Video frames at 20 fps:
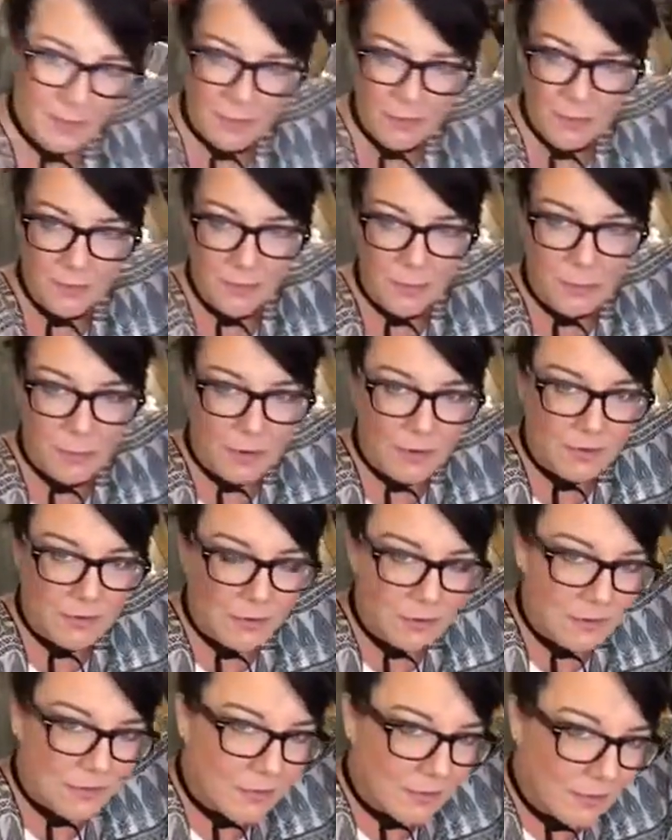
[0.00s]
use a brush
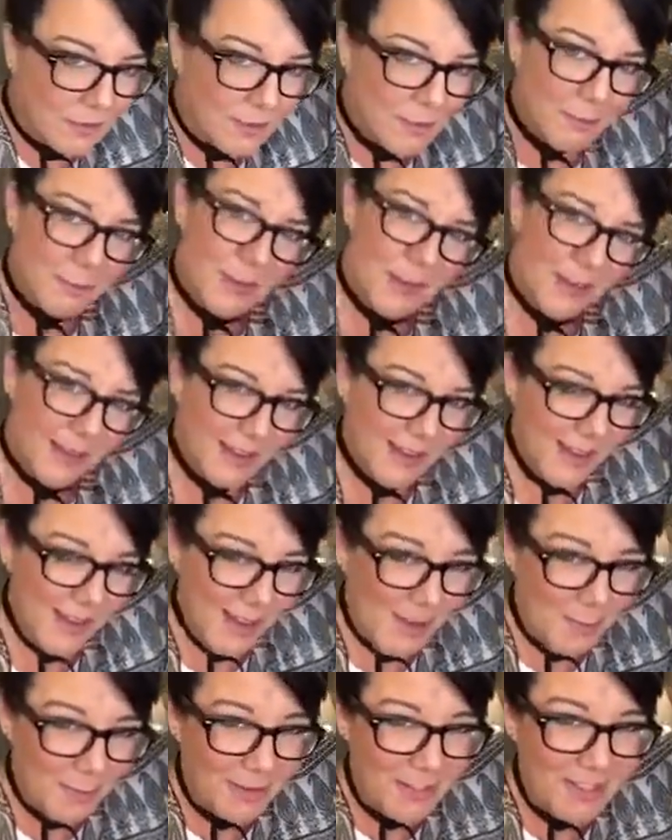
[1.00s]
a little bit,
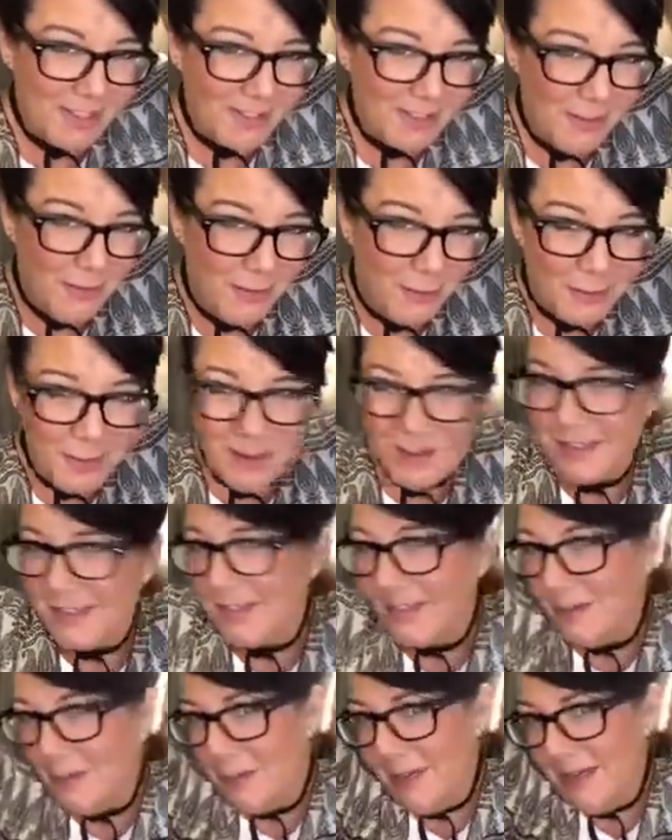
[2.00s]
but you don't want it
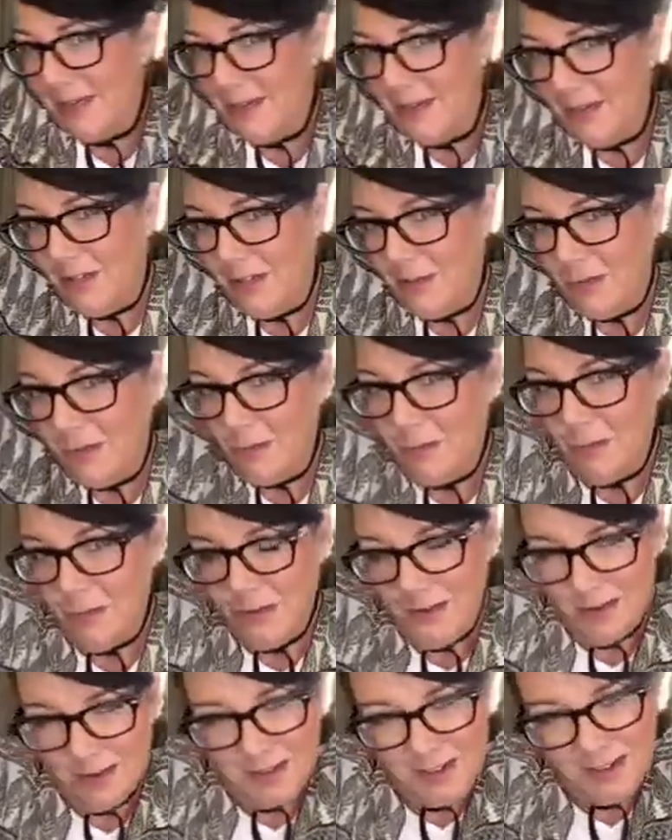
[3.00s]
to be too
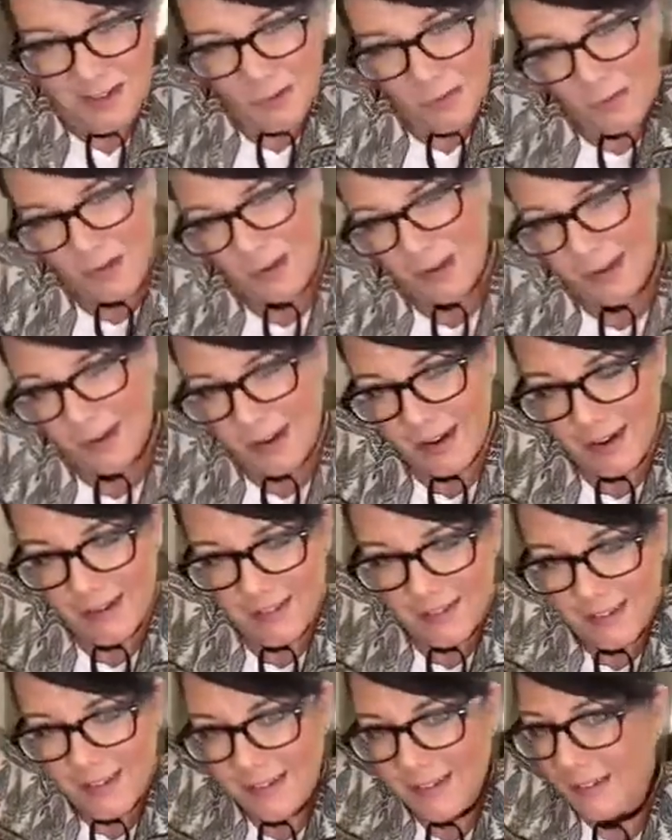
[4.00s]

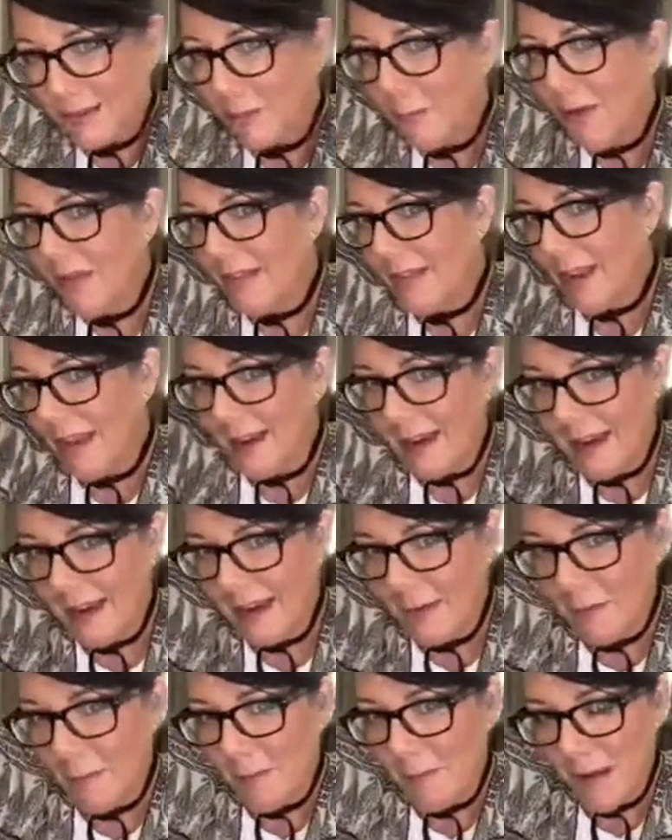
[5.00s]
organized because you want that kind
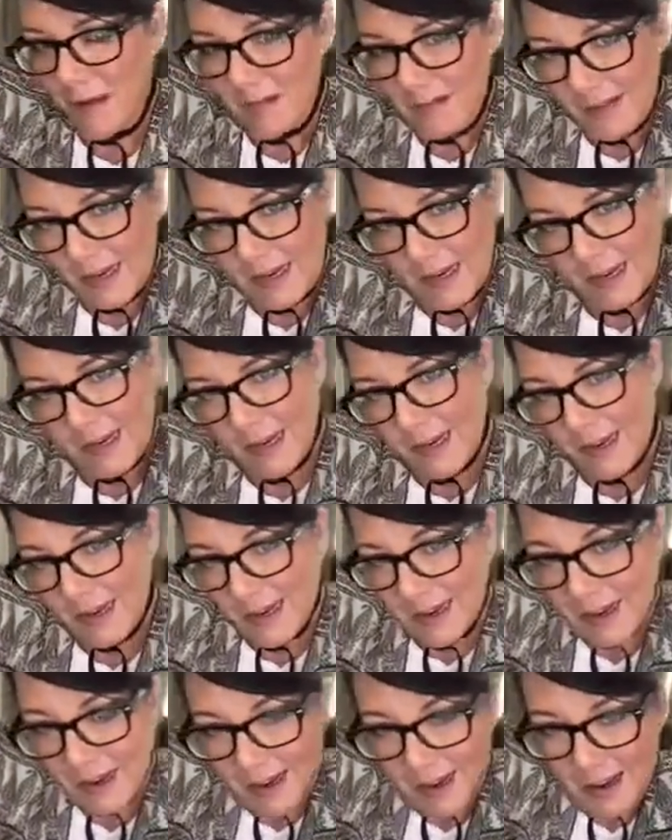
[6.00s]
of messy,
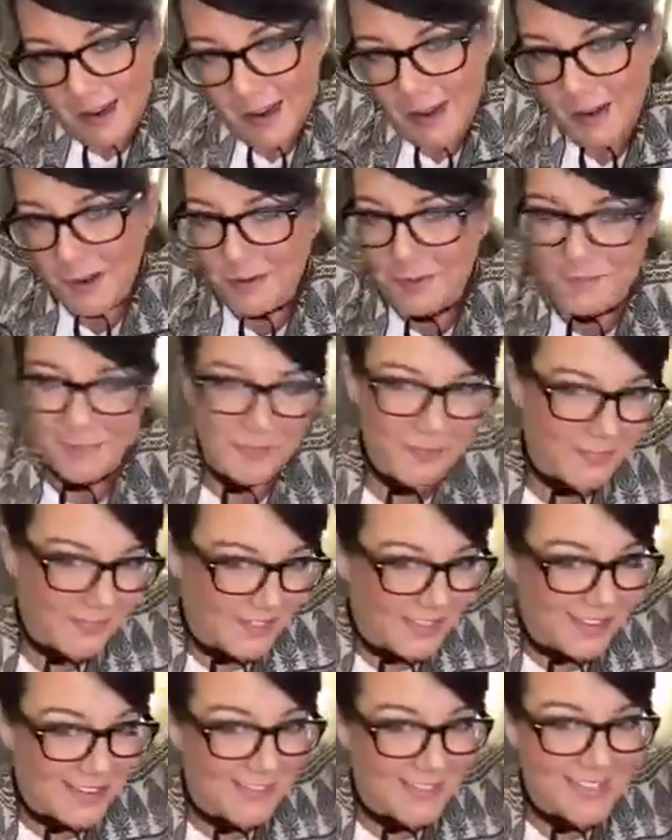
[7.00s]

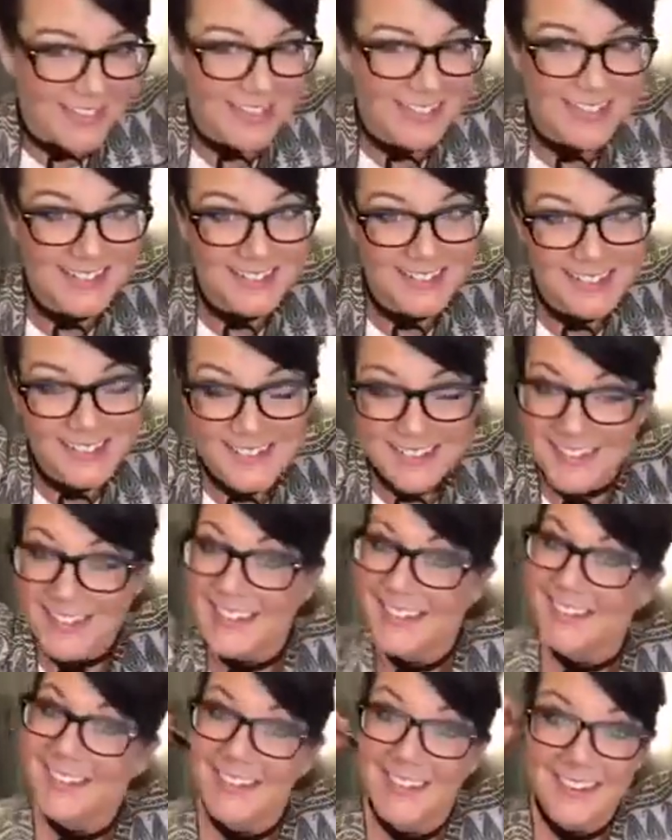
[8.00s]
I mean, this is the
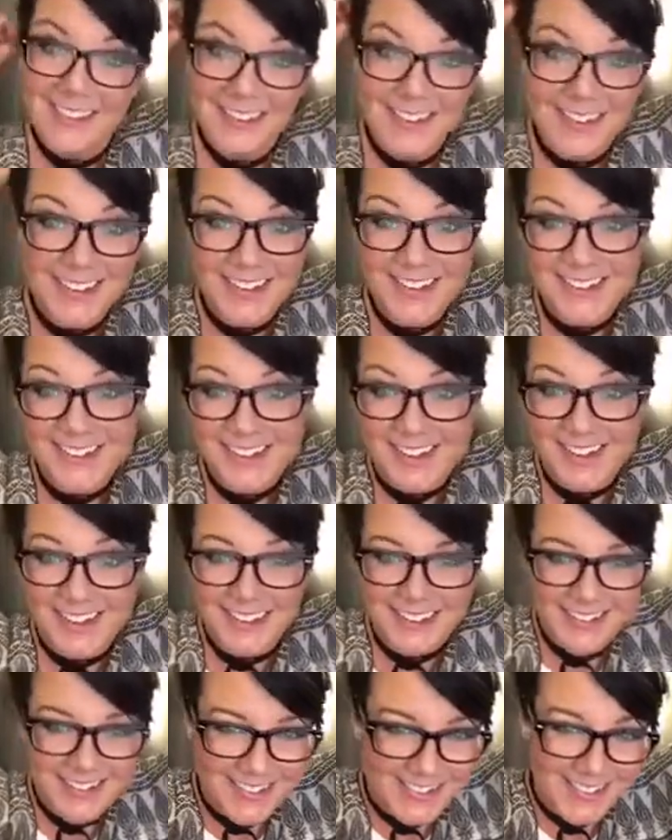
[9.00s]
lazy girl
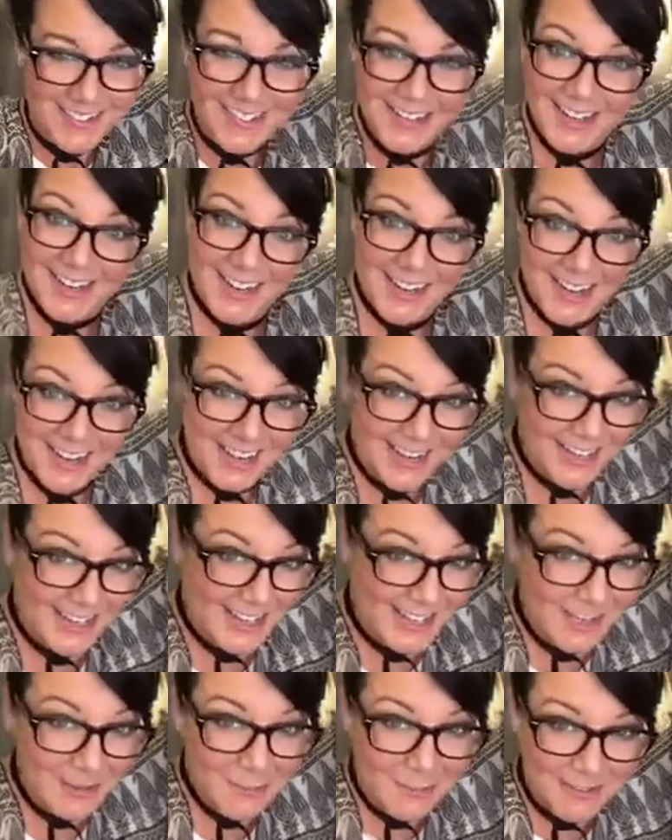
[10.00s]
hairstyle, so you gotta kind of
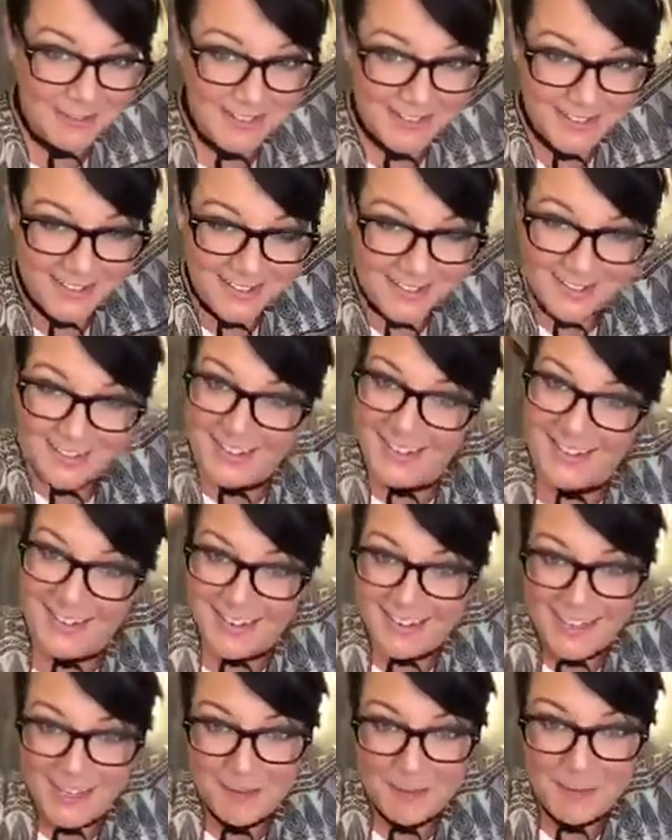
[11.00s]
keep
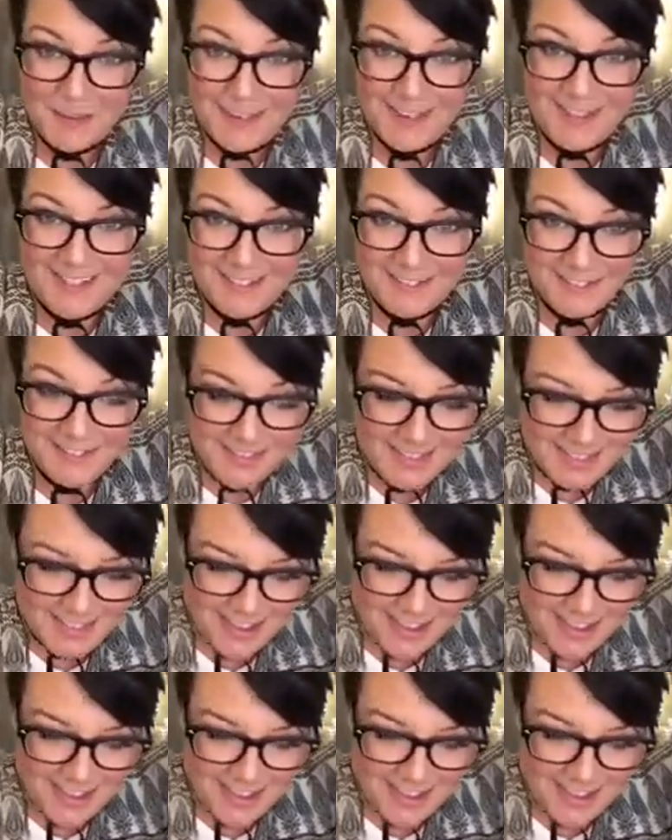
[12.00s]
it in with